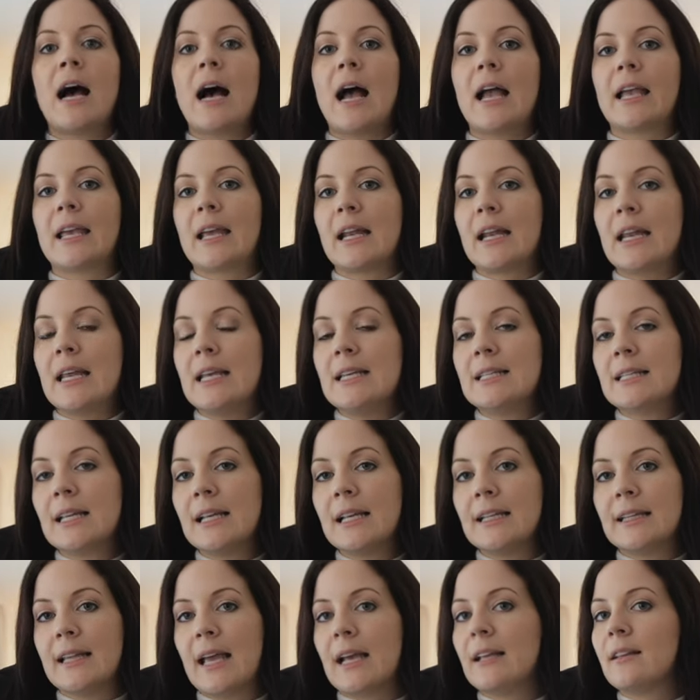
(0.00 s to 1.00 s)
I can
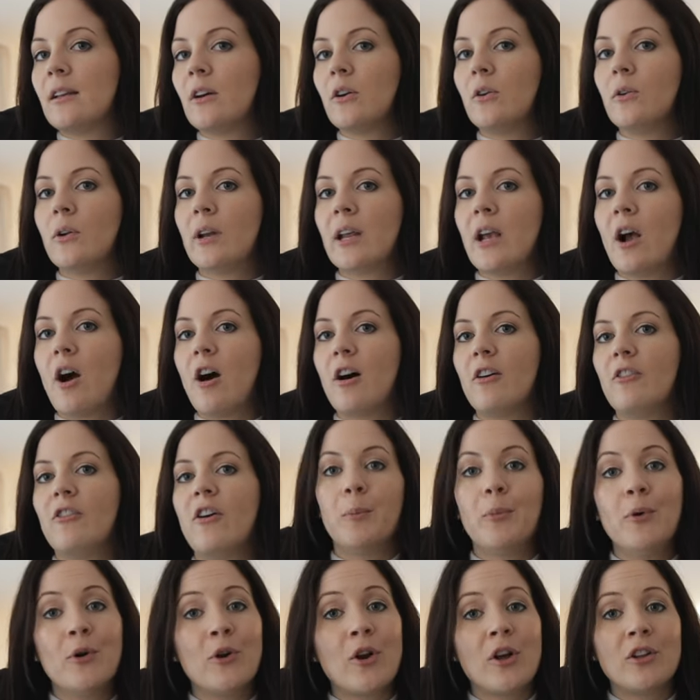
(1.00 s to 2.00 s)
easily take the hoodie off,
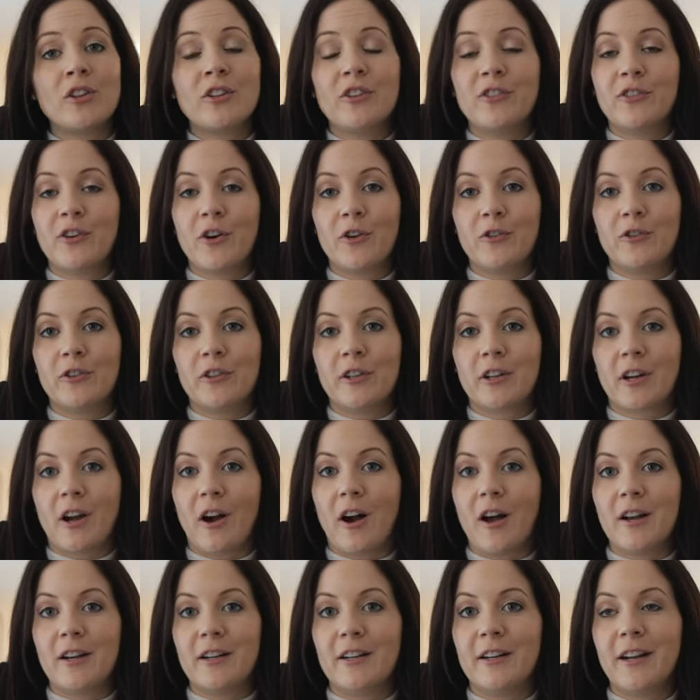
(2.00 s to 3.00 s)
put on the faux fur
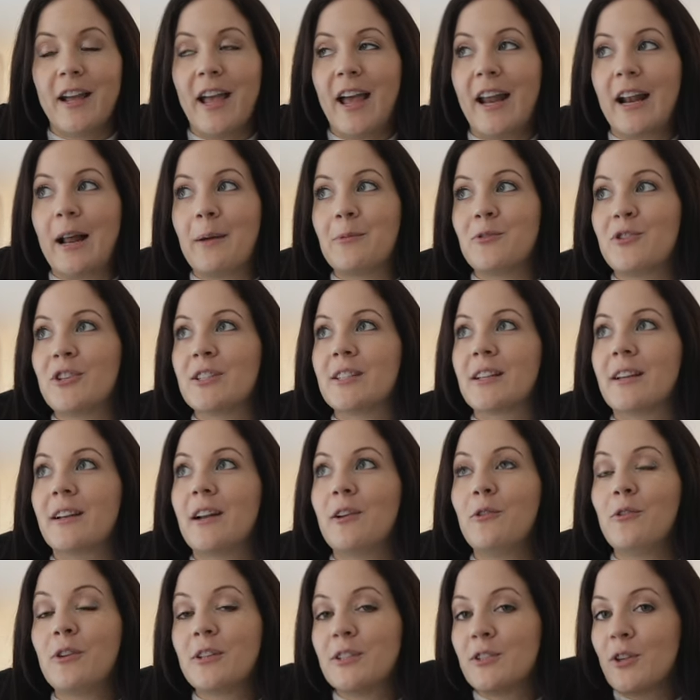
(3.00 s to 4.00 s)
color, and I'm just
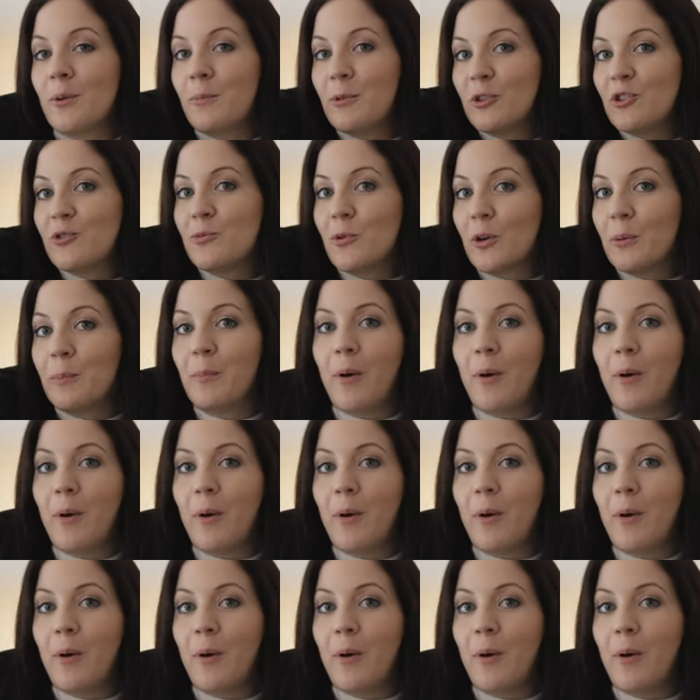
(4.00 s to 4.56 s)
gonna look so much more